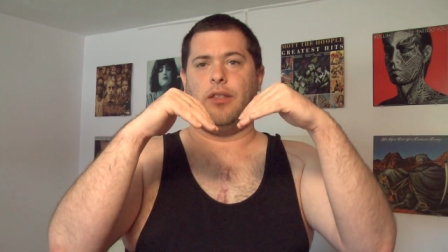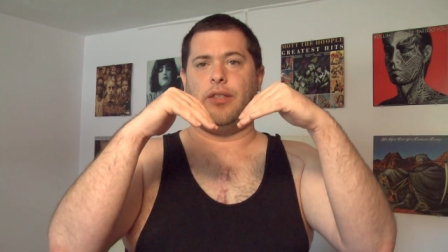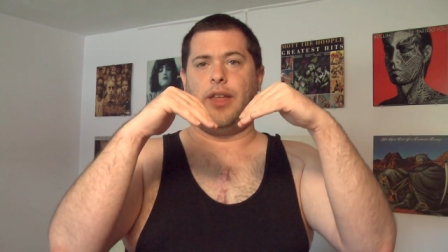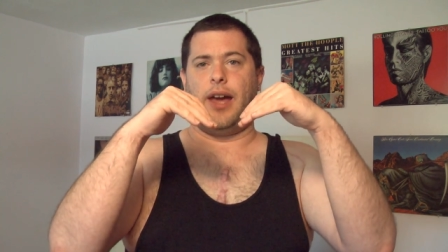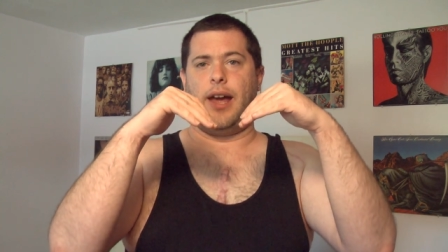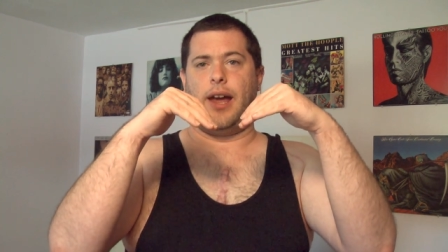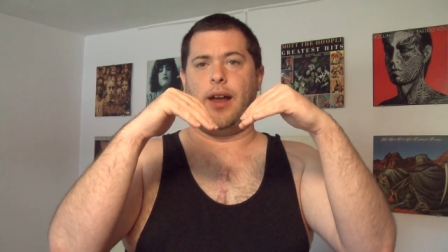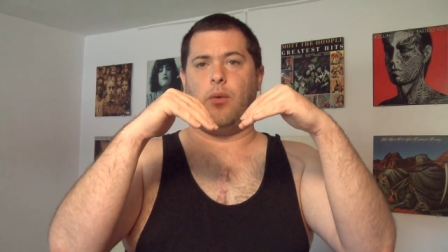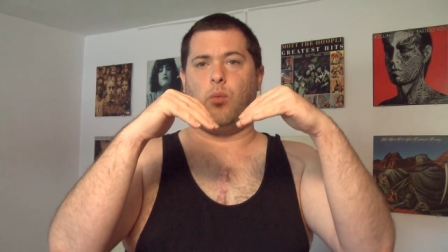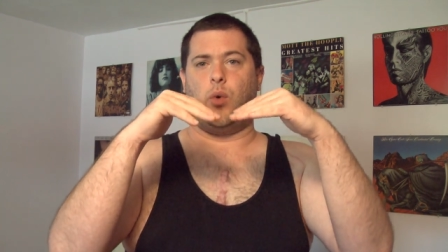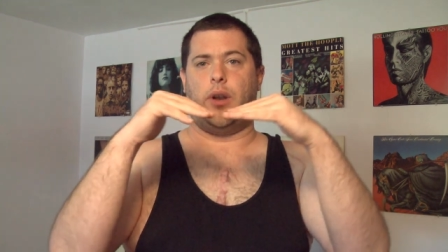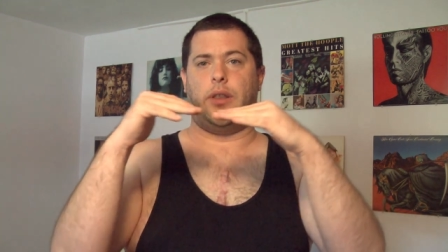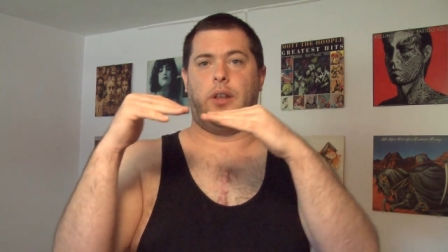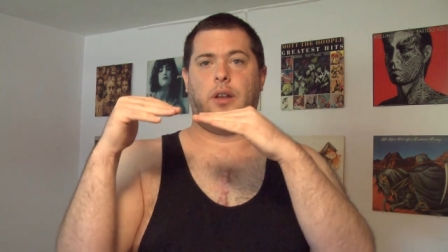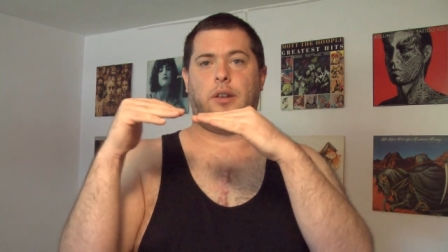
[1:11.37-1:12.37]
then
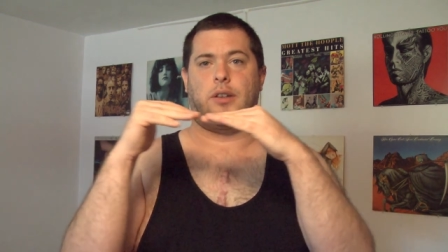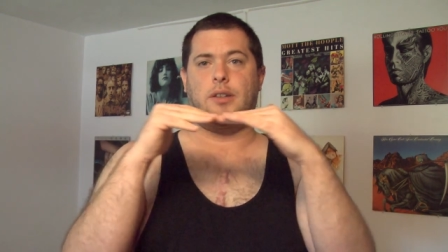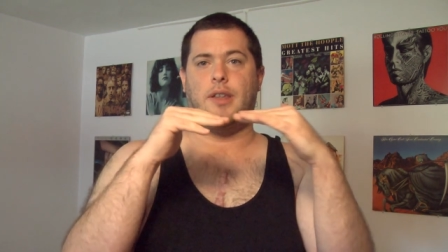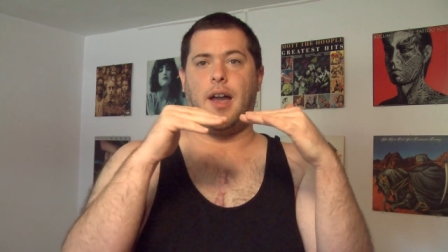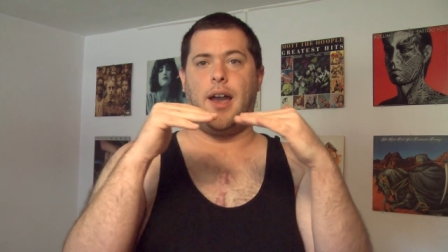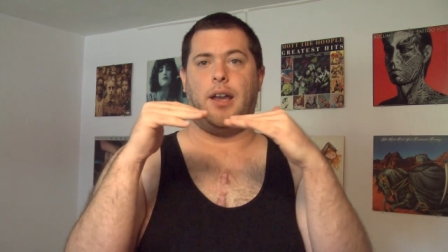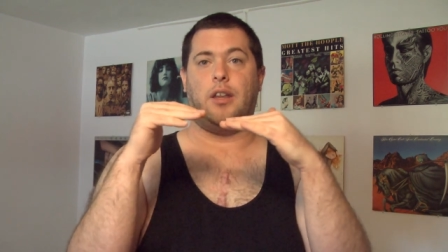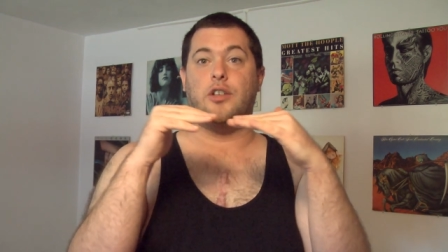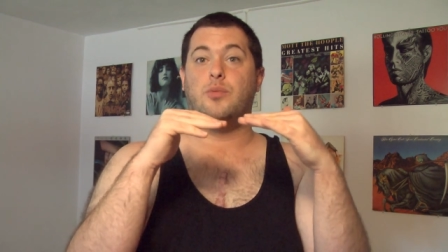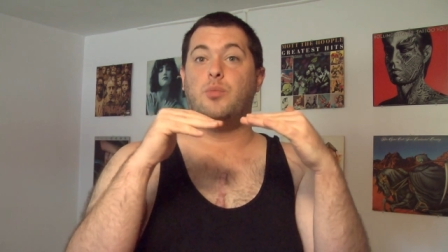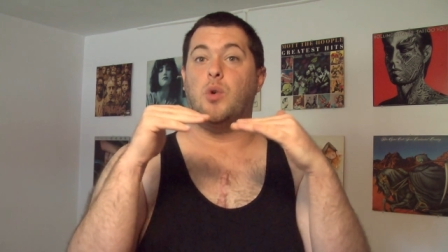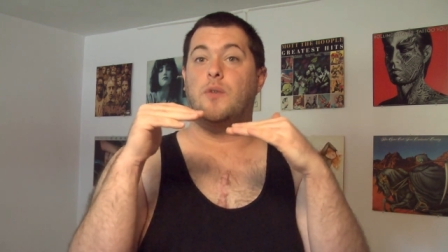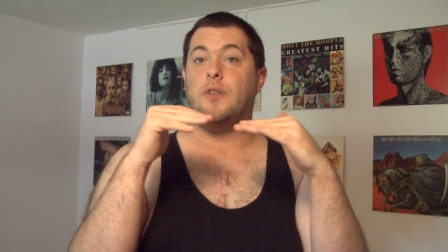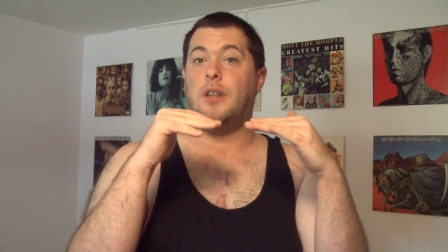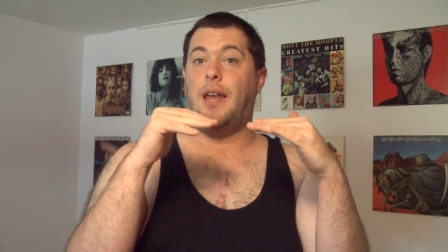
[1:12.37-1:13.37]
when the stylus
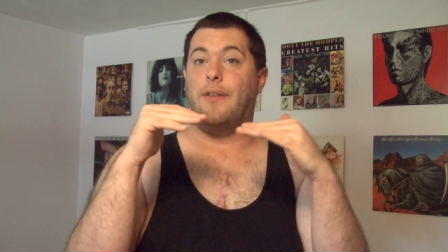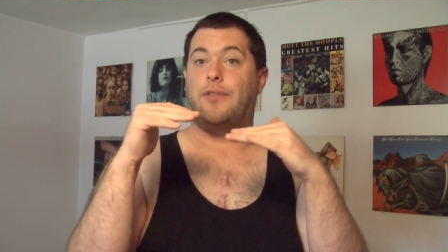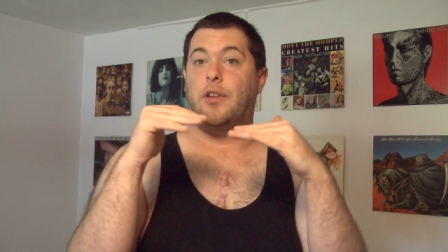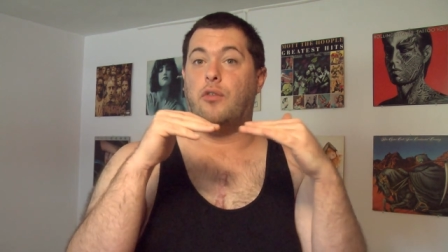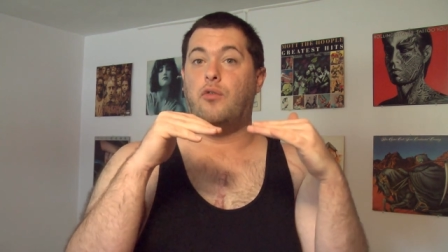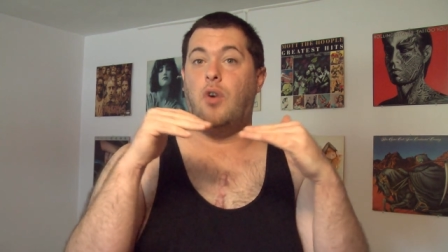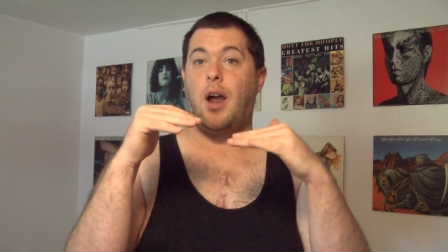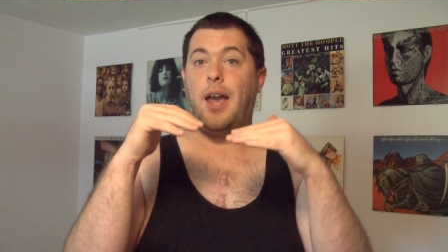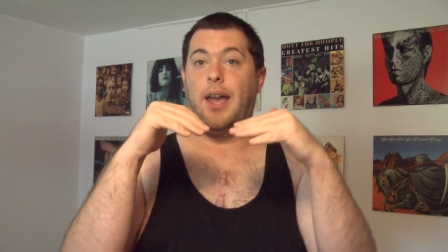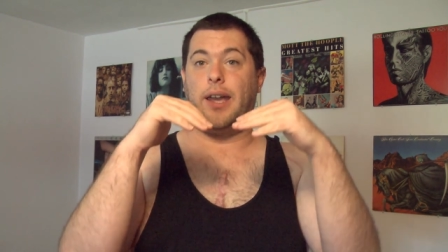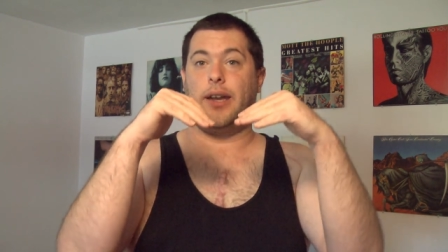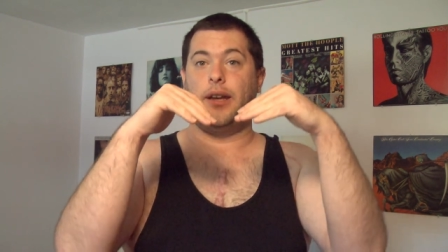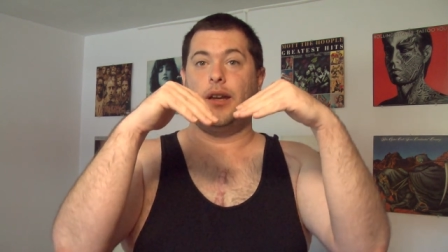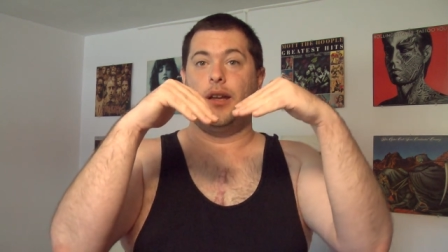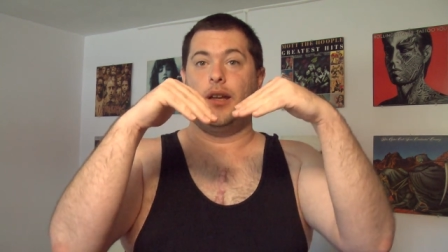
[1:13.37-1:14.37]
moves left and
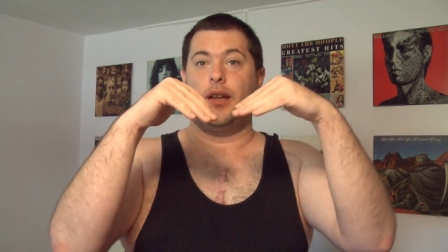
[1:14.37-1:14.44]
right,